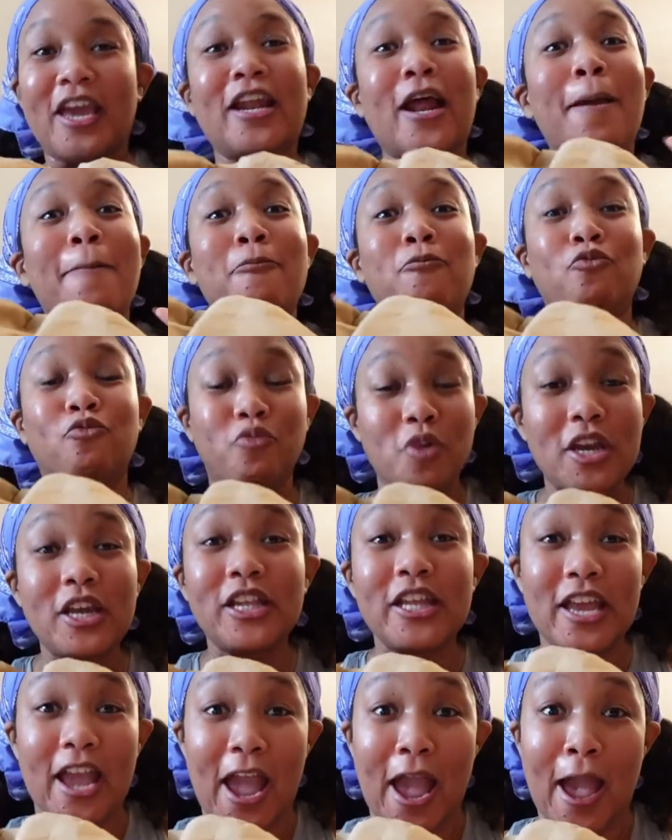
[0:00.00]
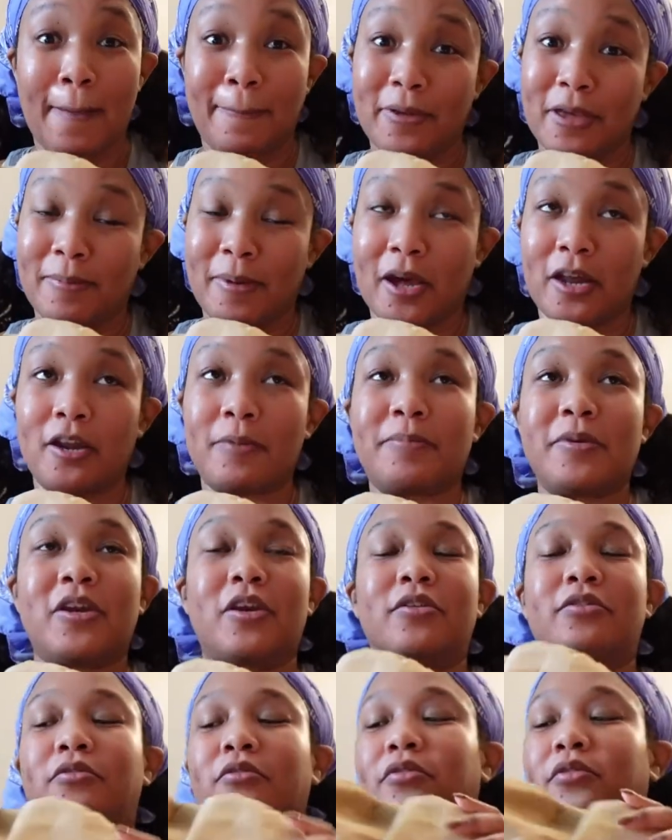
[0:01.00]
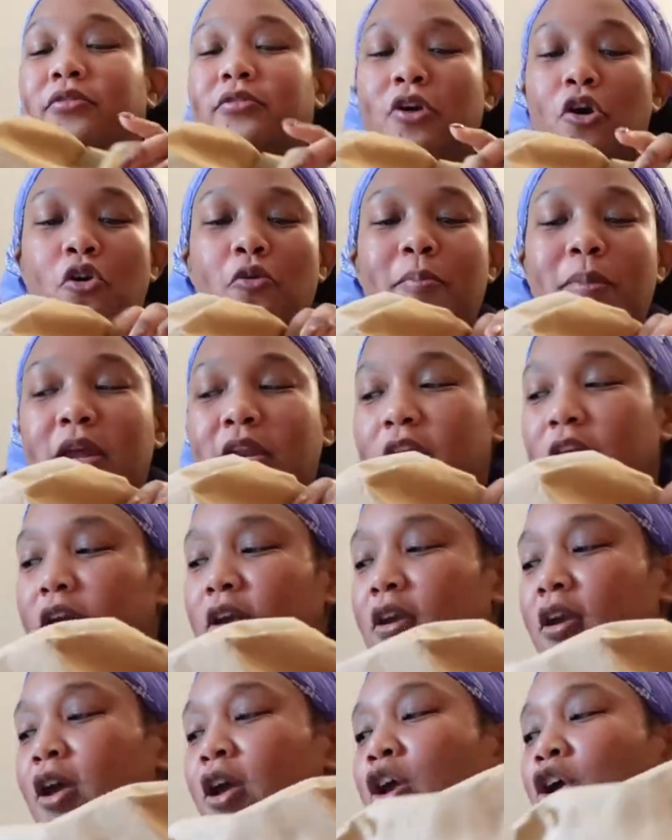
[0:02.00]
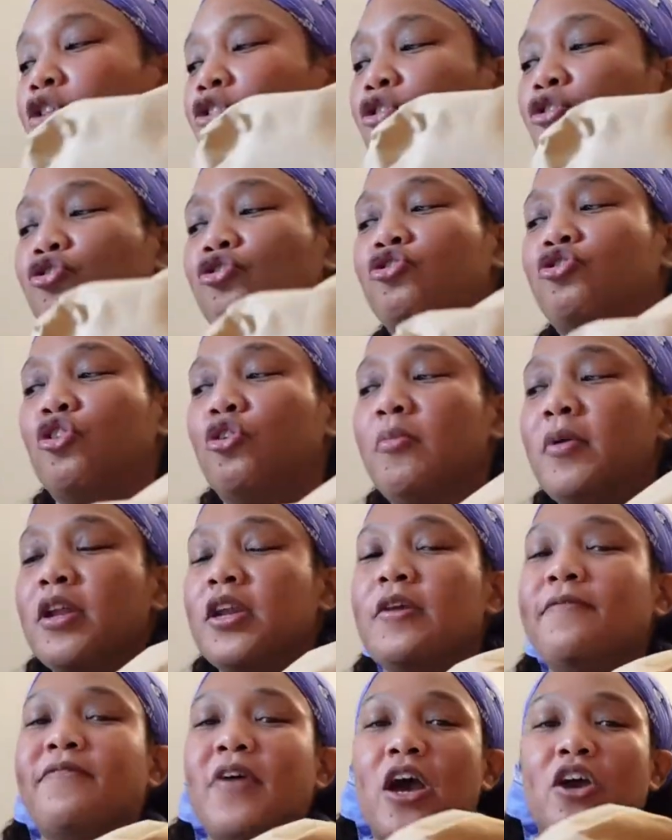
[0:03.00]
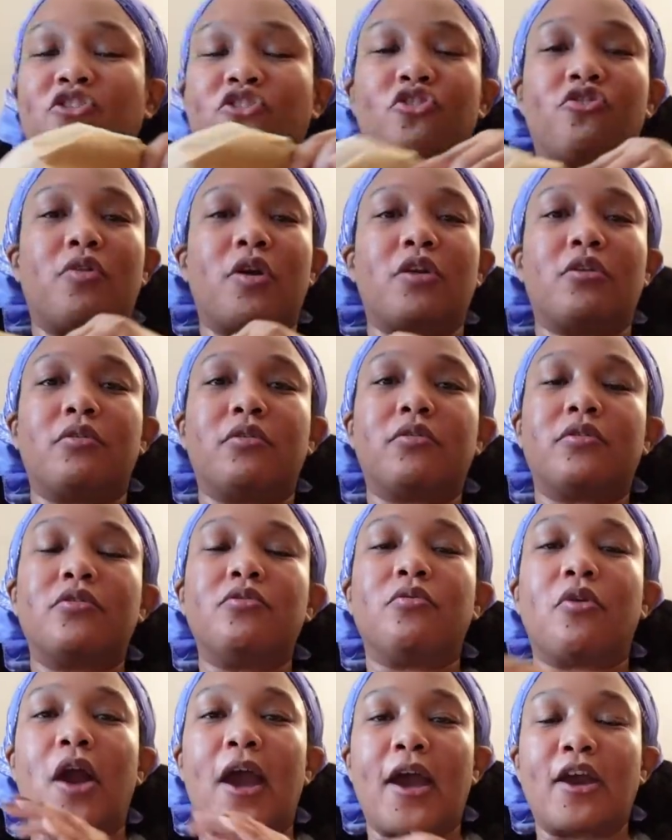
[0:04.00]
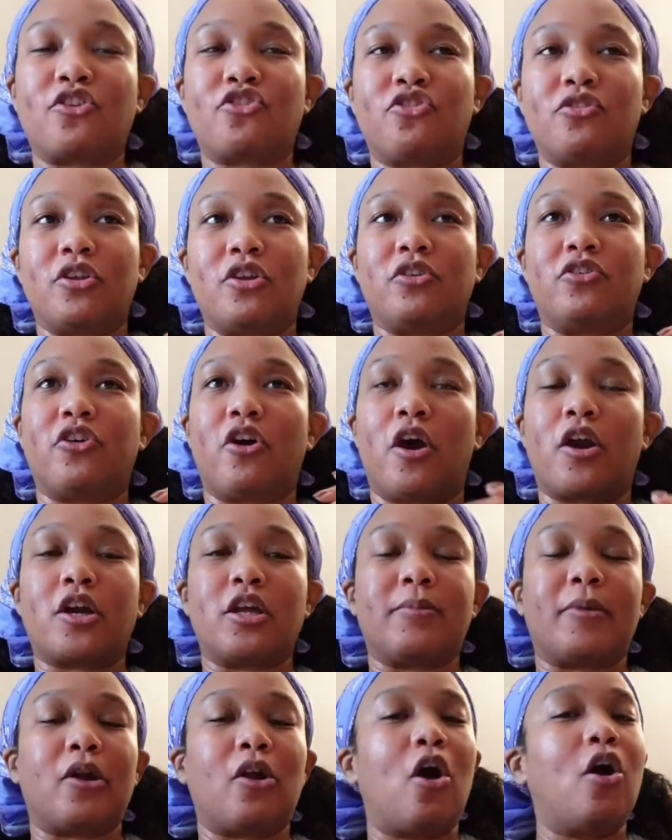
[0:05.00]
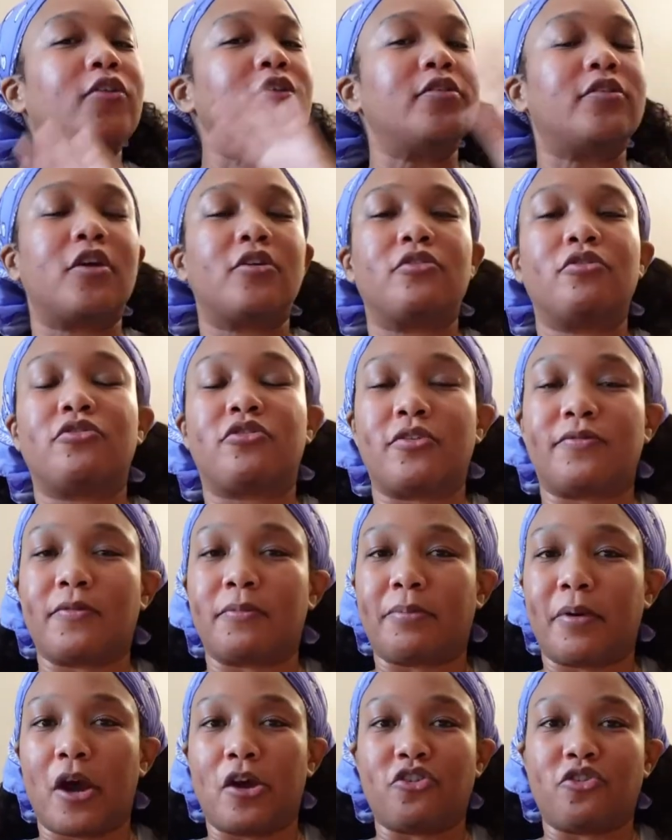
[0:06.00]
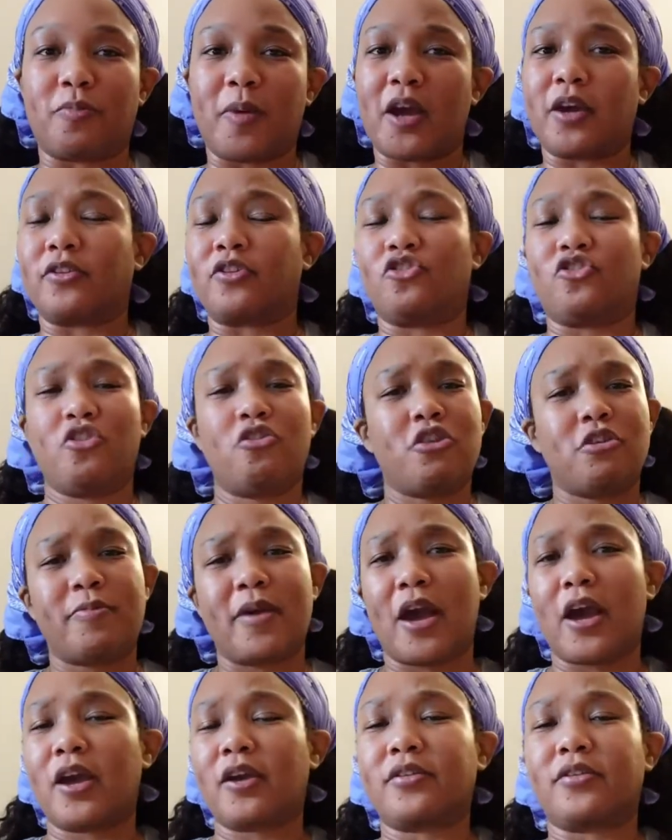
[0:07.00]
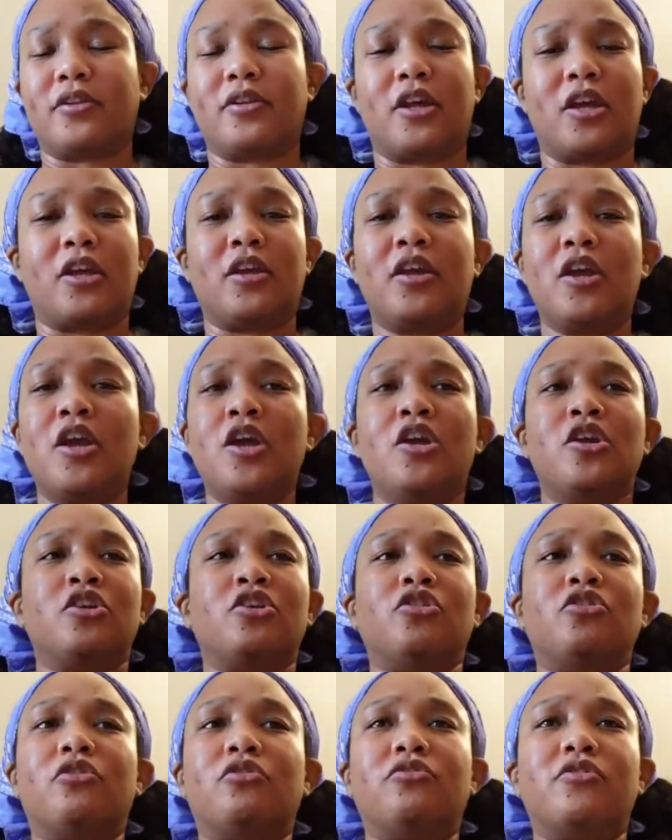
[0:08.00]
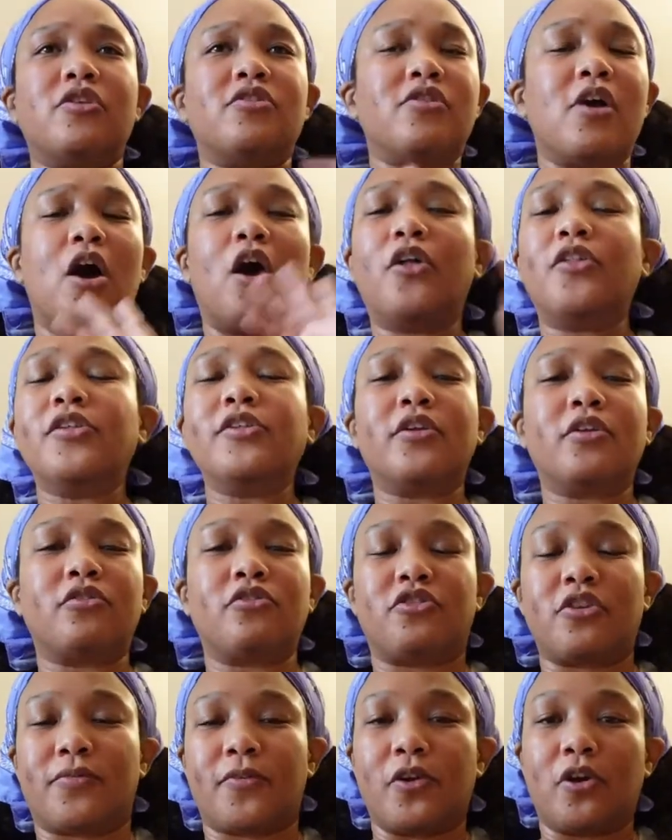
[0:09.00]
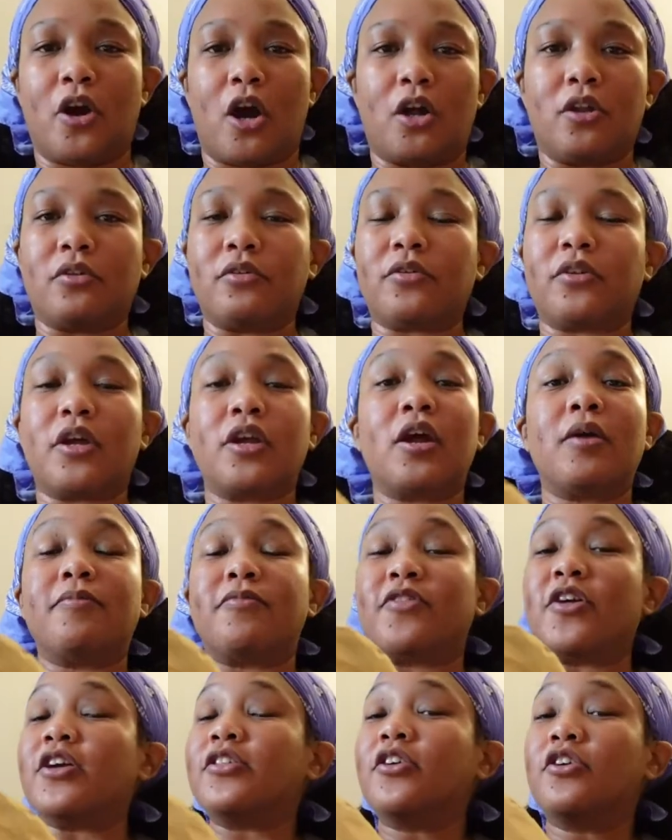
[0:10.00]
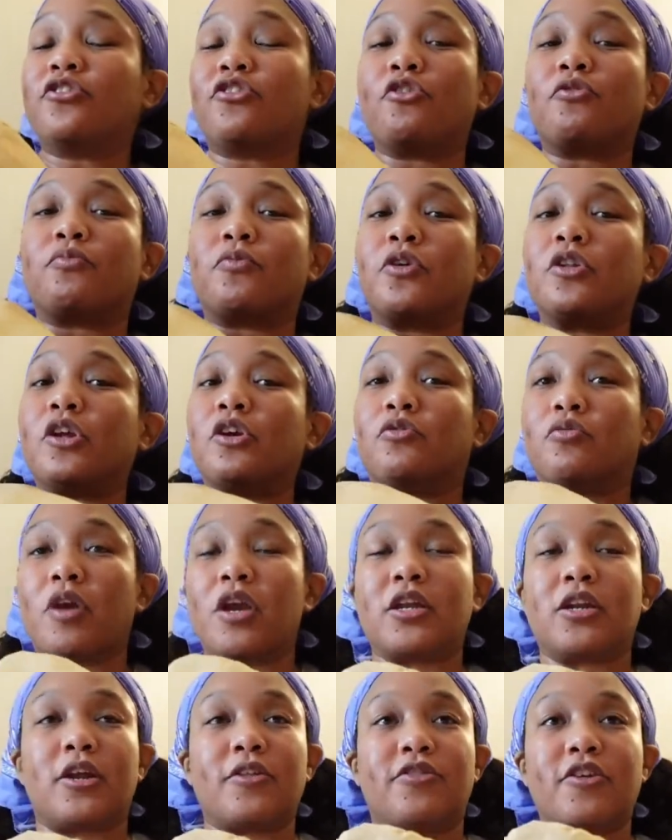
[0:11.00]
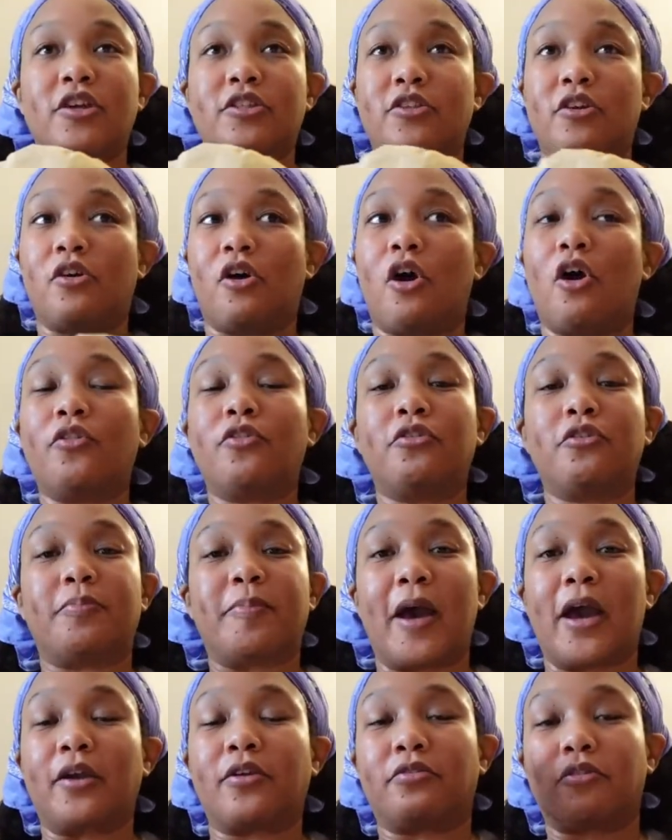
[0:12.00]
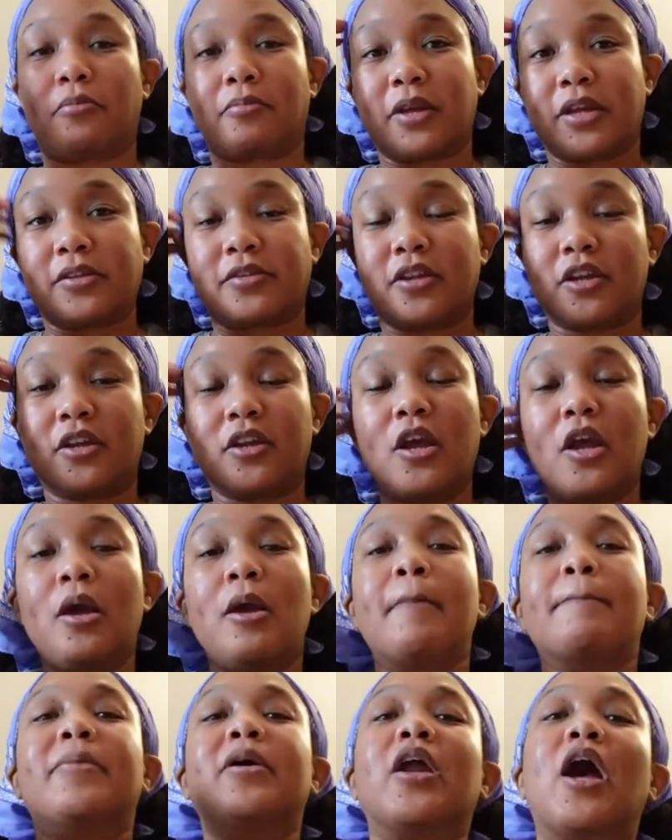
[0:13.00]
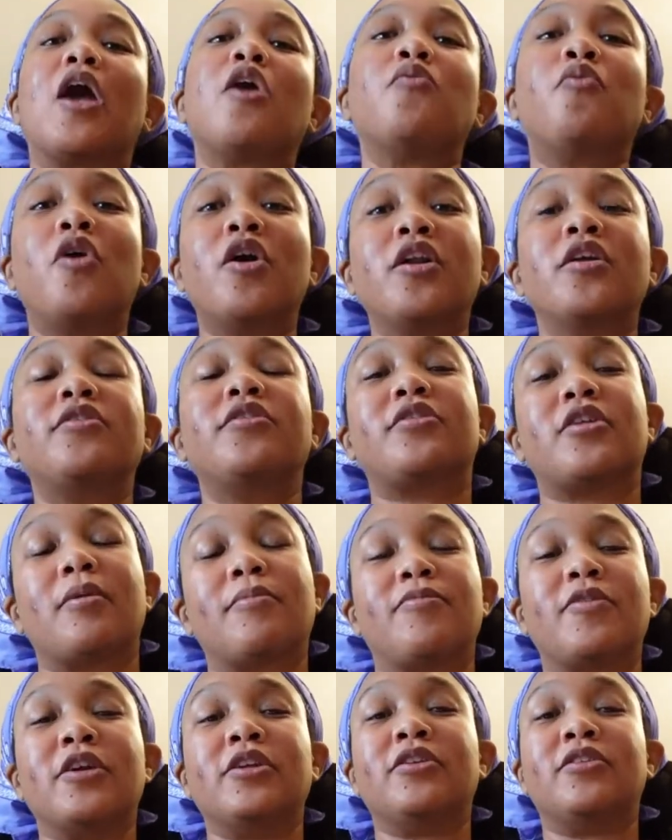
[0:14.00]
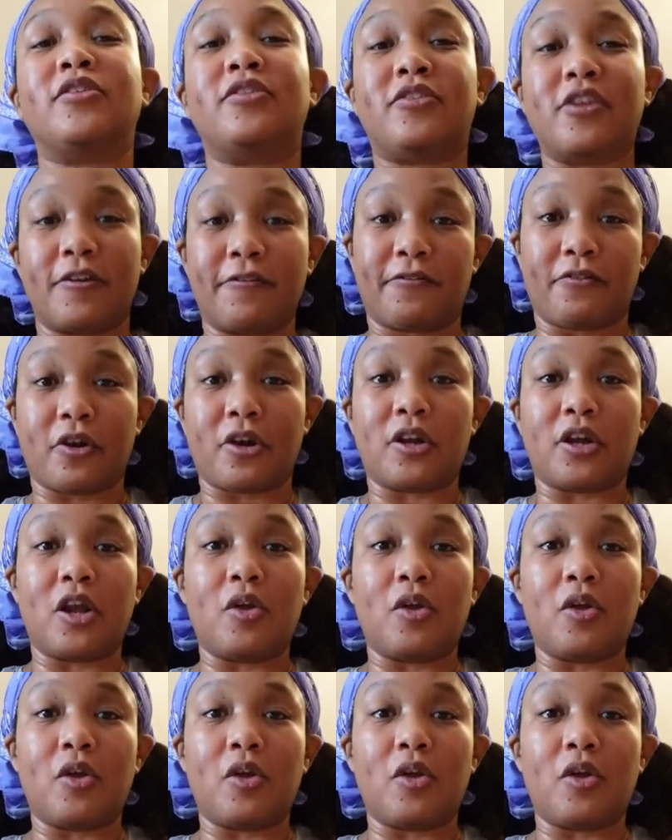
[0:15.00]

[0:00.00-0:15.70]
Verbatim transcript: And I'm really happy about it because there's so many there's so many fashion creators who are actually talking about all these other different pouch bags, the Jodie bags and like, you know, the, all these other different colors. And I think that they're really great and I think that all those bags are amazing, but I wanted something different.